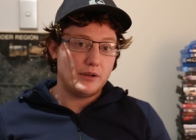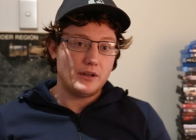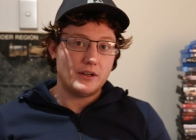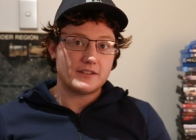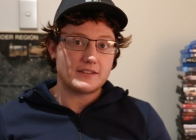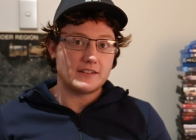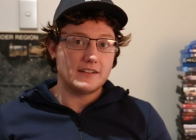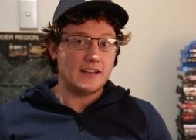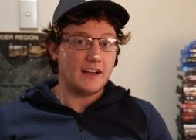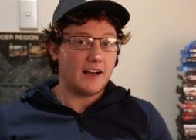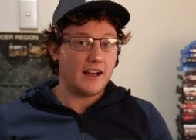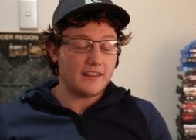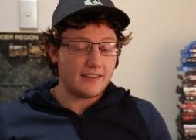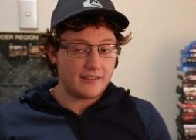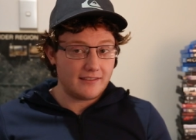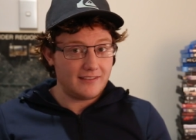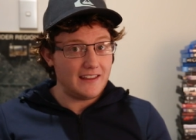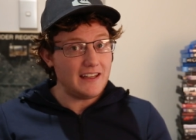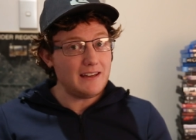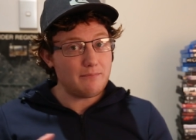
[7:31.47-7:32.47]
person, I
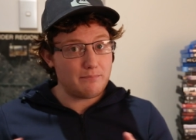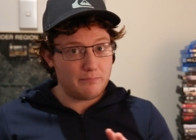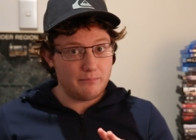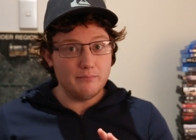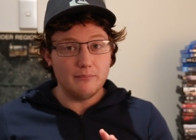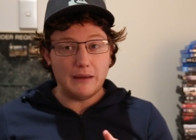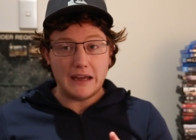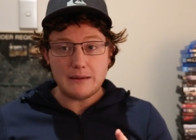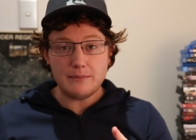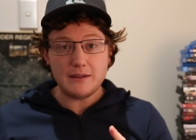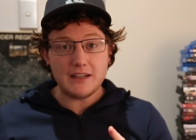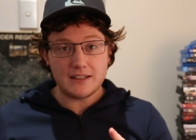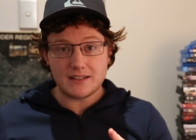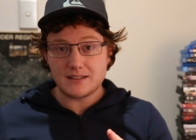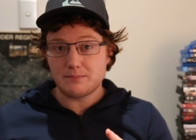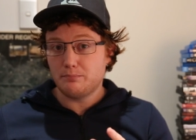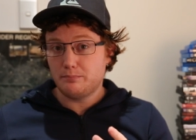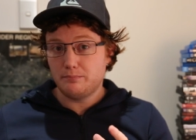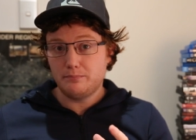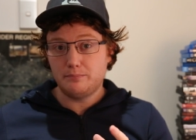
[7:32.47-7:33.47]
think maybe
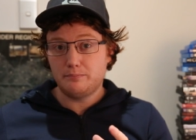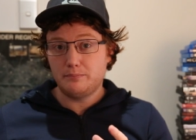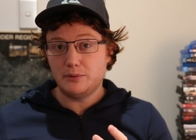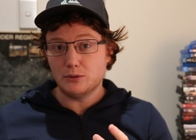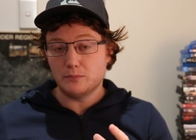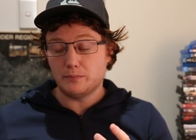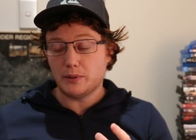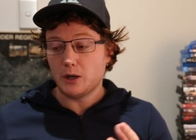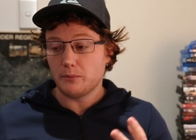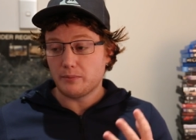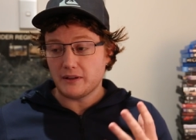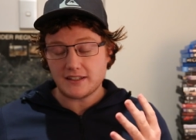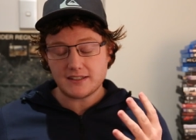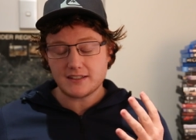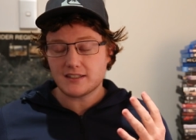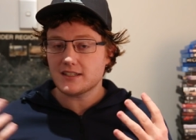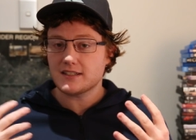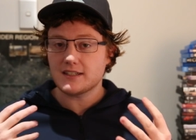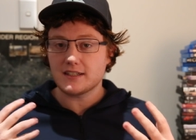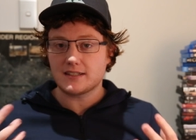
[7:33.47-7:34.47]
it's Bill Pope.
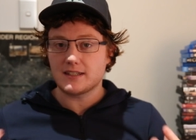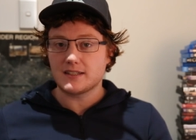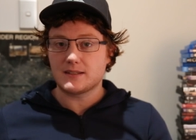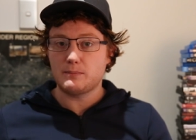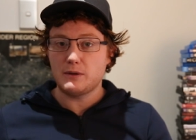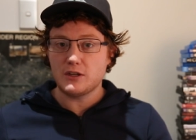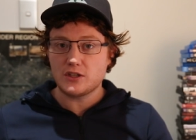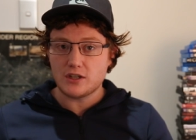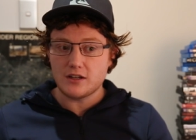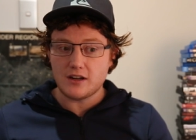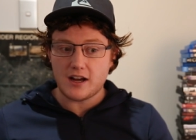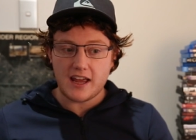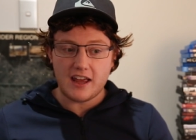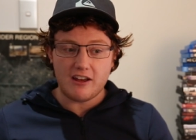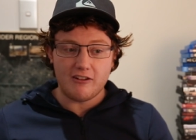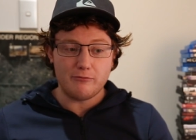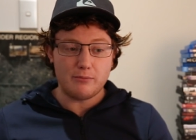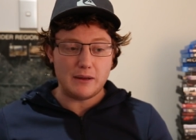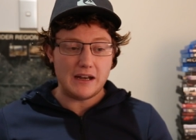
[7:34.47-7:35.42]
That's just a suspicion I have.